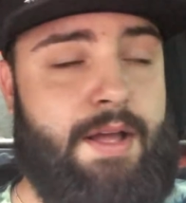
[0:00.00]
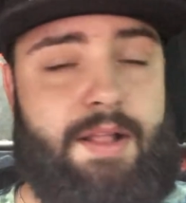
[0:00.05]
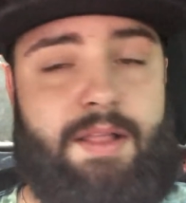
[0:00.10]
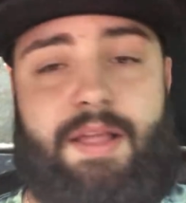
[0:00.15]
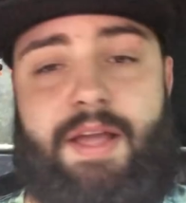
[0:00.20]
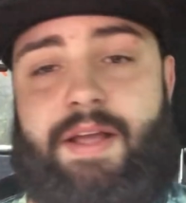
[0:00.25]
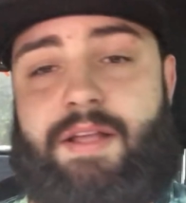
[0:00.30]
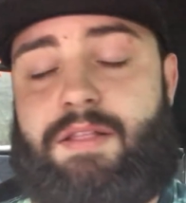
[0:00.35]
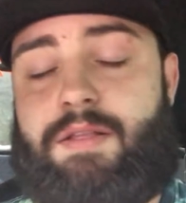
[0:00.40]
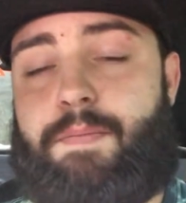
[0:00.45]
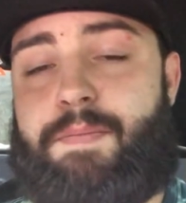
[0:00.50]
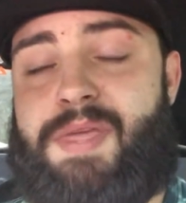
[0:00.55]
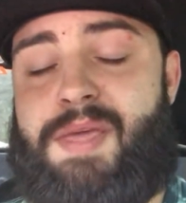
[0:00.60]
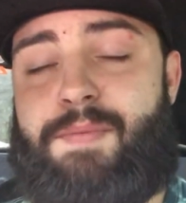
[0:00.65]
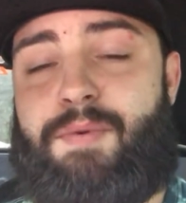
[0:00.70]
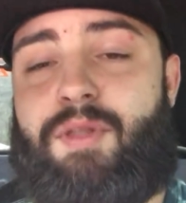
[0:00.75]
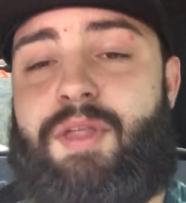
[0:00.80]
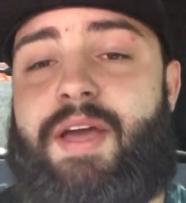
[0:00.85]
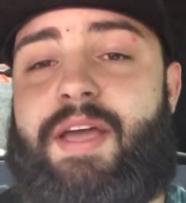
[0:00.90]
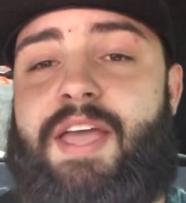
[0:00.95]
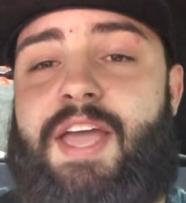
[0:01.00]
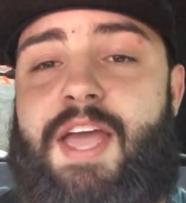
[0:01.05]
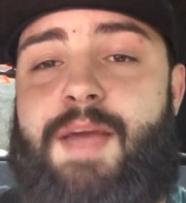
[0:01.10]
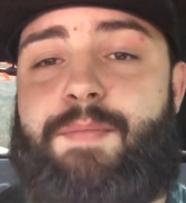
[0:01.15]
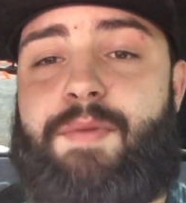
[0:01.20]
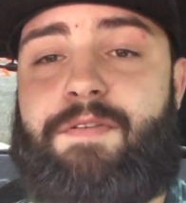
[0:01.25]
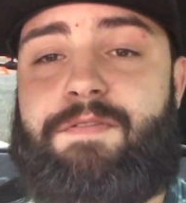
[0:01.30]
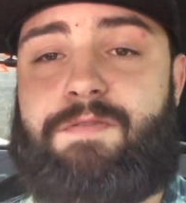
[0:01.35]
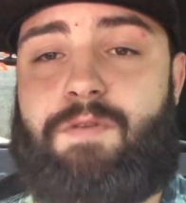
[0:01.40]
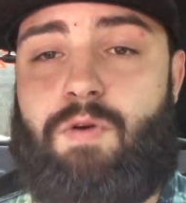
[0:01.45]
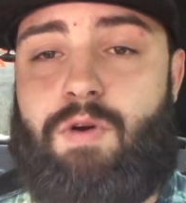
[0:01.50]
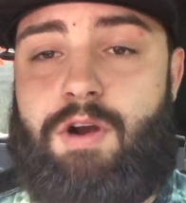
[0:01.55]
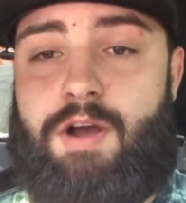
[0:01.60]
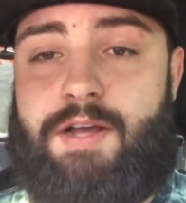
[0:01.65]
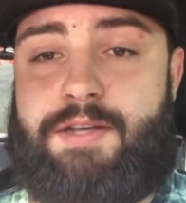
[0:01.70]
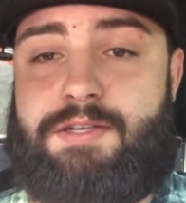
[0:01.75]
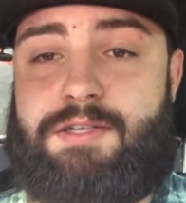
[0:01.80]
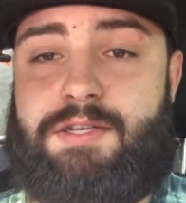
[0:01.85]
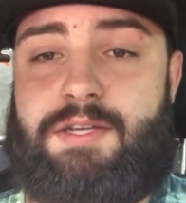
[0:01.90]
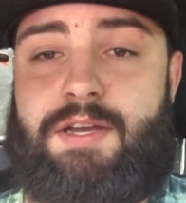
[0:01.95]
like the people that came before
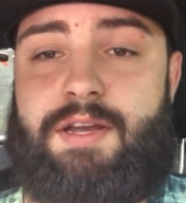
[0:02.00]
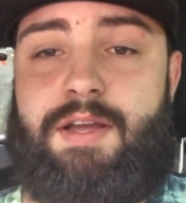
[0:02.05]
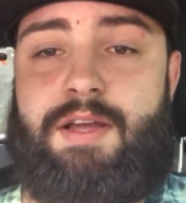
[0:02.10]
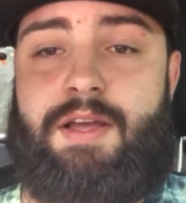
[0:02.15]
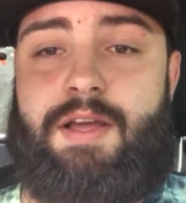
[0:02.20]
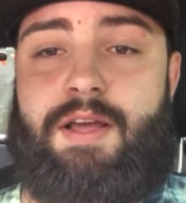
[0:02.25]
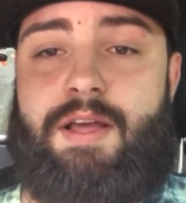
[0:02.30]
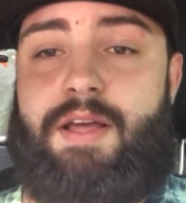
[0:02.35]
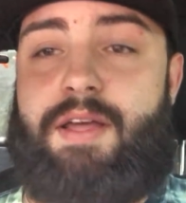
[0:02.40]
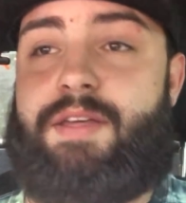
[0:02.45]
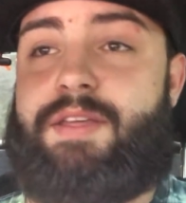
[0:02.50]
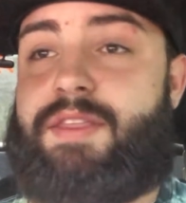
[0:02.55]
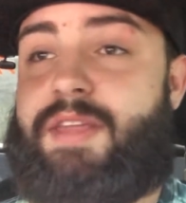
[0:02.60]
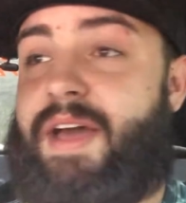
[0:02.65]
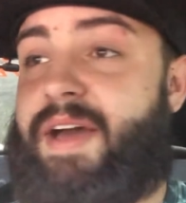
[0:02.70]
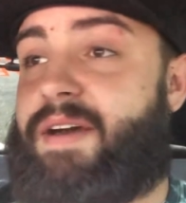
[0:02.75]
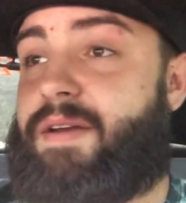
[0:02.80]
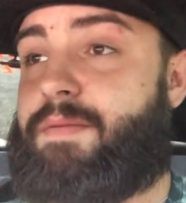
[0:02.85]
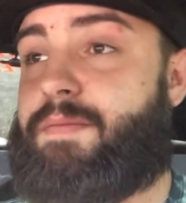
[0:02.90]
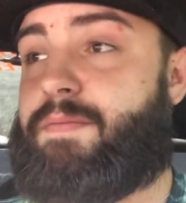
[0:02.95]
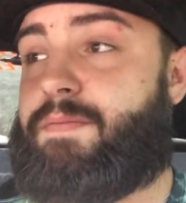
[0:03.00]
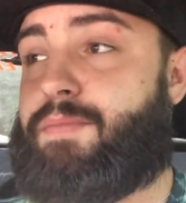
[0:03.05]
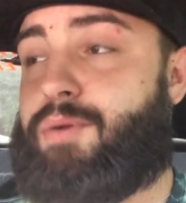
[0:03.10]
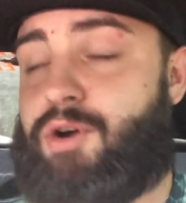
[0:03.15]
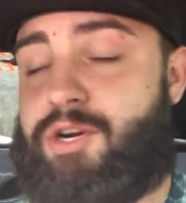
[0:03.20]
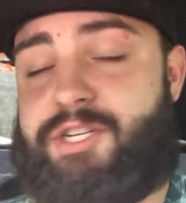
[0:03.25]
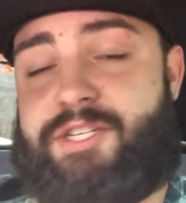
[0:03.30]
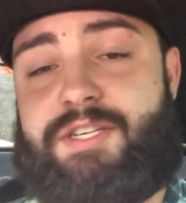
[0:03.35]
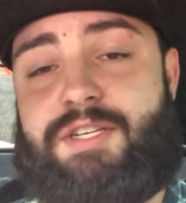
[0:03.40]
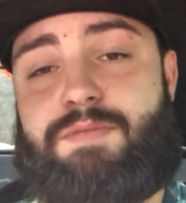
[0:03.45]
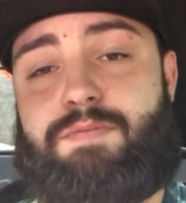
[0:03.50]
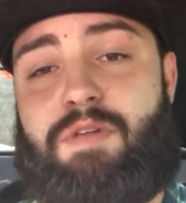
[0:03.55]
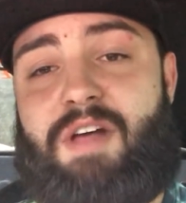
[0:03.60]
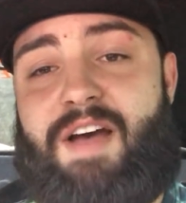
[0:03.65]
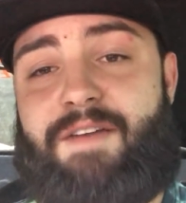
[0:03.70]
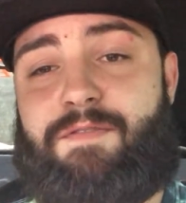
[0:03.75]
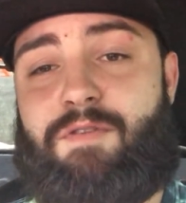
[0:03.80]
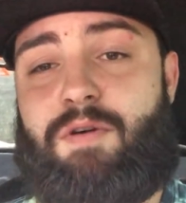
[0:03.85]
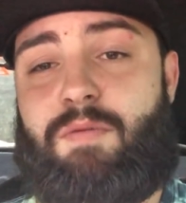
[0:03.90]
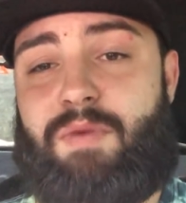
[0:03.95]
us that pushed this
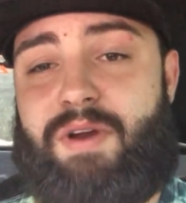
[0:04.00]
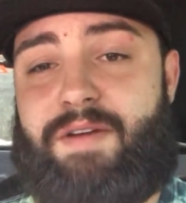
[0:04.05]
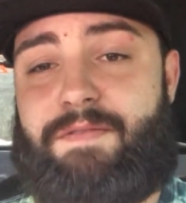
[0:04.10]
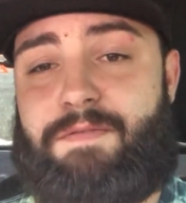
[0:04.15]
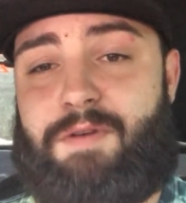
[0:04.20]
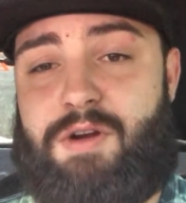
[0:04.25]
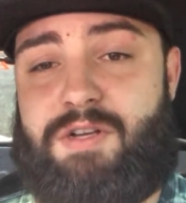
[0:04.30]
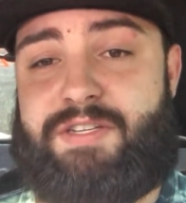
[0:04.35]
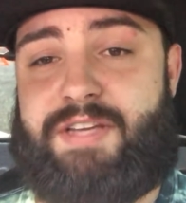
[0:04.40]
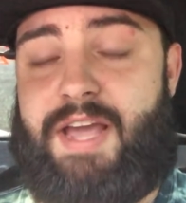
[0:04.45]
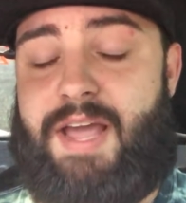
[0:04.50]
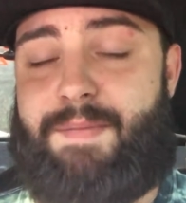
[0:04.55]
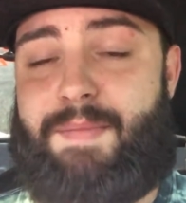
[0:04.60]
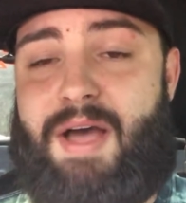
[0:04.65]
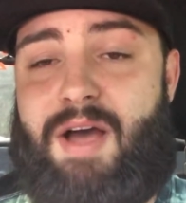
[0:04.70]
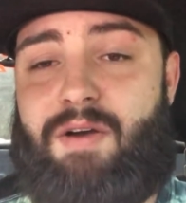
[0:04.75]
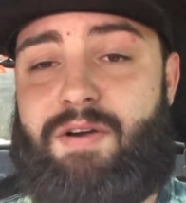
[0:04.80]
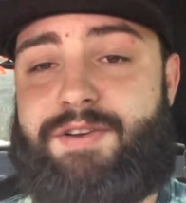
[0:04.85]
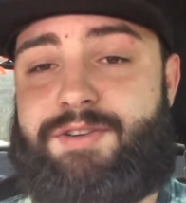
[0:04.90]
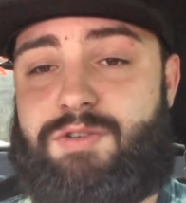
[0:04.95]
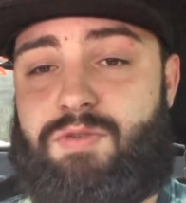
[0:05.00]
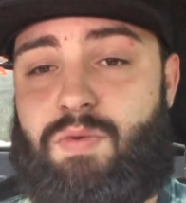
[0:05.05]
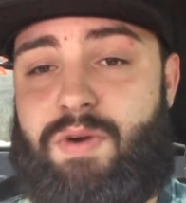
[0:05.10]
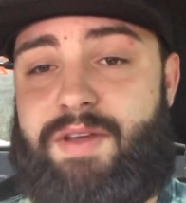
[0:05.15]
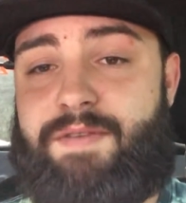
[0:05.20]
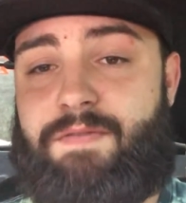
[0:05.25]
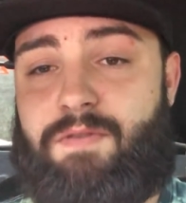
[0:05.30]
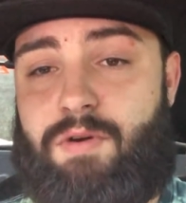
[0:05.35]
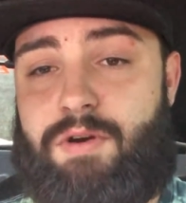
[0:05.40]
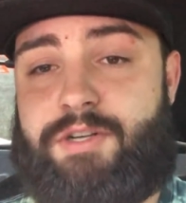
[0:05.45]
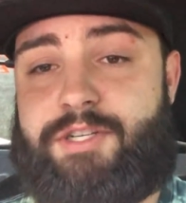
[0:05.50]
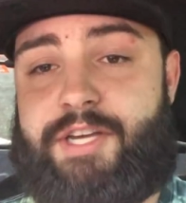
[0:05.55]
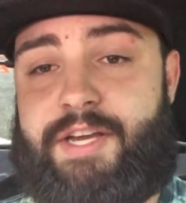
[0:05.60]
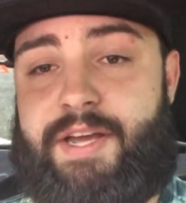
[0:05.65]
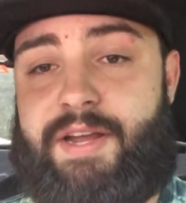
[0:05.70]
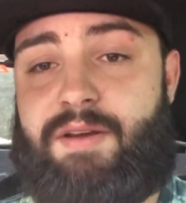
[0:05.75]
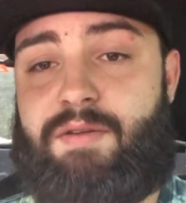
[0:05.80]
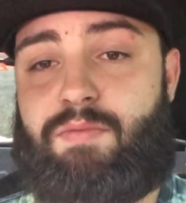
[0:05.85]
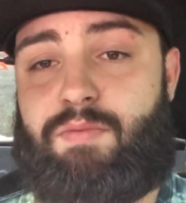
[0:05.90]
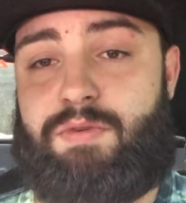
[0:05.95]
platform when it first came out in
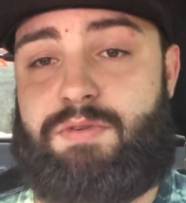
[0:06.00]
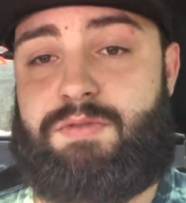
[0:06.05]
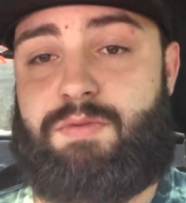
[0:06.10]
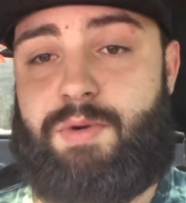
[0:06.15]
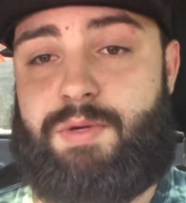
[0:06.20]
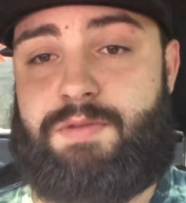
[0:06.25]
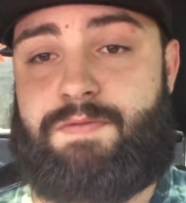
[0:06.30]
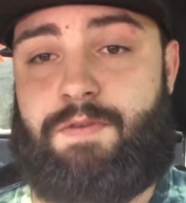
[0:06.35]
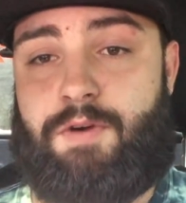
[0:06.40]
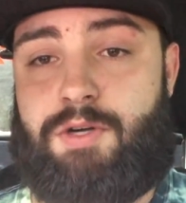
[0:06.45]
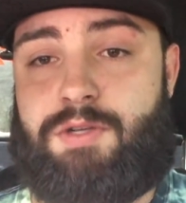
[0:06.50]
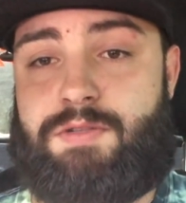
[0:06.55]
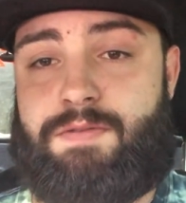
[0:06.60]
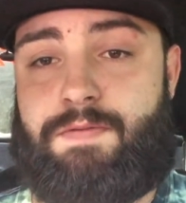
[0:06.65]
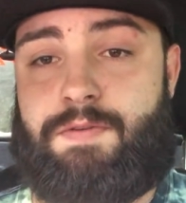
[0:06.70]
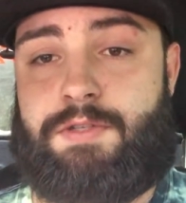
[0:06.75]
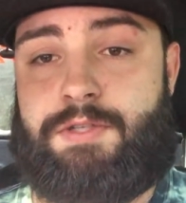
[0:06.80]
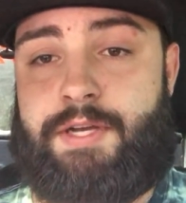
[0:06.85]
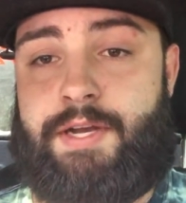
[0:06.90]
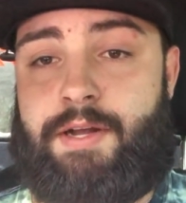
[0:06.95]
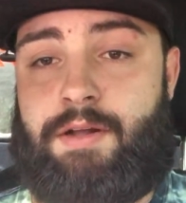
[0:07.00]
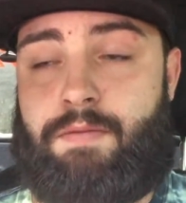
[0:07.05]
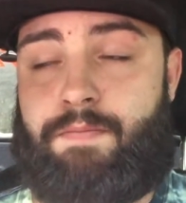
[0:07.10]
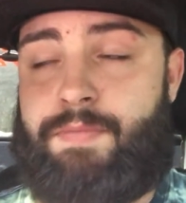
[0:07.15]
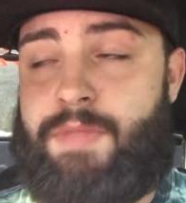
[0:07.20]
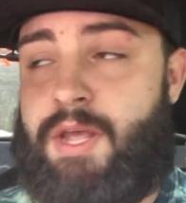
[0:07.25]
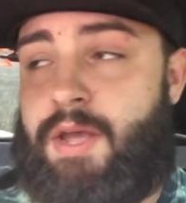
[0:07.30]
2014 and was first for sale.